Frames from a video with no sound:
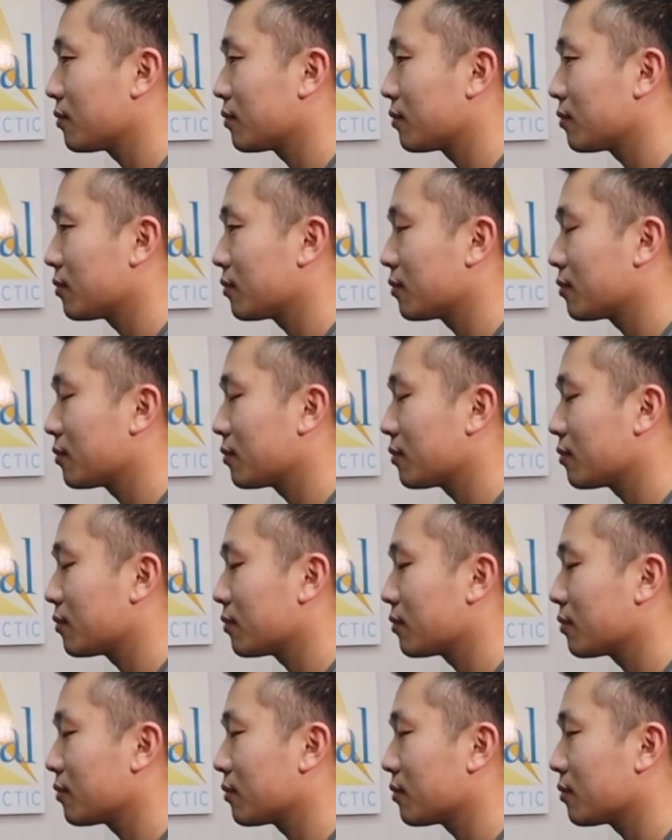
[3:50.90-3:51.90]

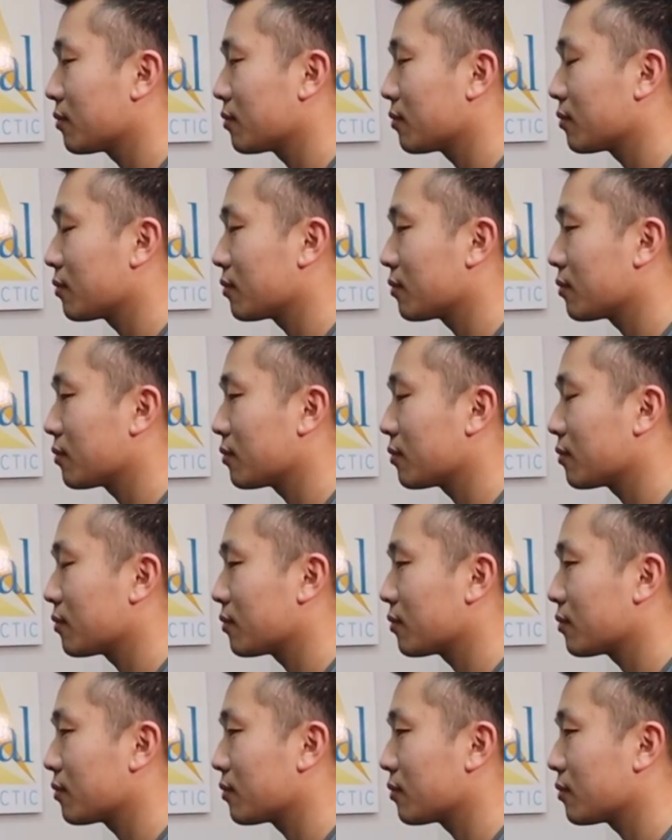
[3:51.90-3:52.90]

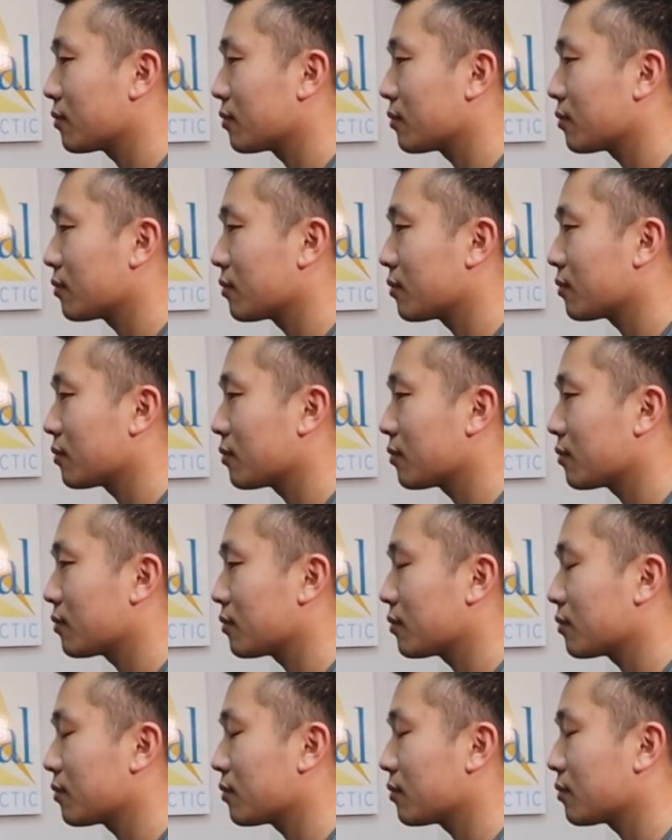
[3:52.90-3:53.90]

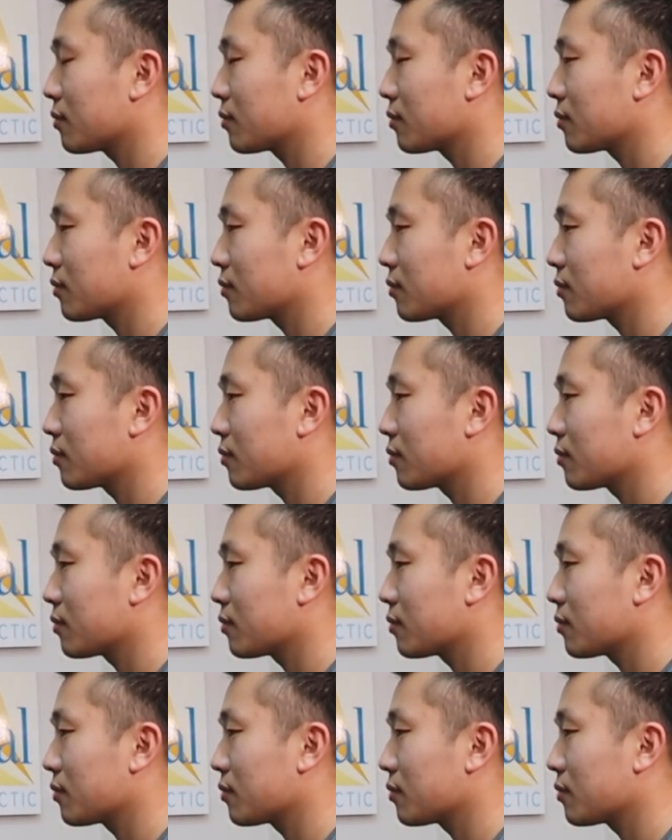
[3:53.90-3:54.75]
[no speech]